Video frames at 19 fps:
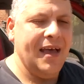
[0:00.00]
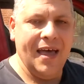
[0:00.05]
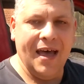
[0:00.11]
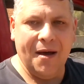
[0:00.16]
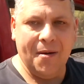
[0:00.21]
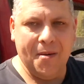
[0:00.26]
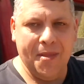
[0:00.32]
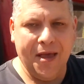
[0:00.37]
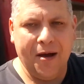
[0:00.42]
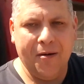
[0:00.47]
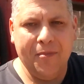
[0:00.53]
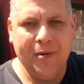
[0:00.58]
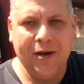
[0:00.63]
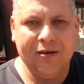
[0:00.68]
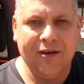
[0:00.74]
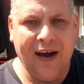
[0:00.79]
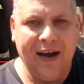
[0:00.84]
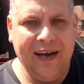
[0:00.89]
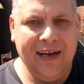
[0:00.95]
that'll be
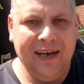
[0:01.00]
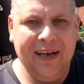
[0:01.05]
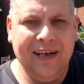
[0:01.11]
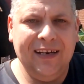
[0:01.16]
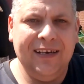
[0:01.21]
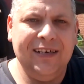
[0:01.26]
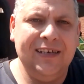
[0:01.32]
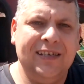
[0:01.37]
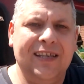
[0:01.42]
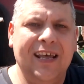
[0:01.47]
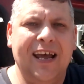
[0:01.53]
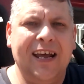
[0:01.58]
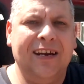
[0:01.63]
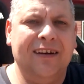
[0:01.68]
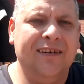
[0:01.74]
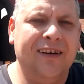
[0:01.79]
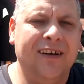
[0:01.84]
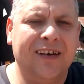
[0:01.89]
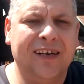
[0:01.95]
great, and
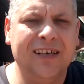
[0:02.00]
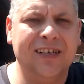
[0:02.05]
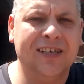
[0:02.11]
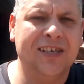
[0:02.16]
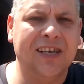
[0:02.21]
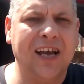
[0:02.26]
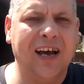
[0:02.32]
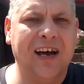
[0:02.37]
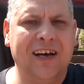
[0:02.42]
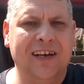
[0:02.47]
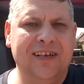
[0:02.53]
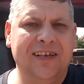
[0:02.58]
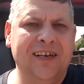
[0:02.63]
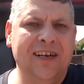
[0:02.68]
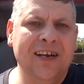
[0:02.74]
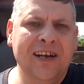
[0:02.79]
then I can start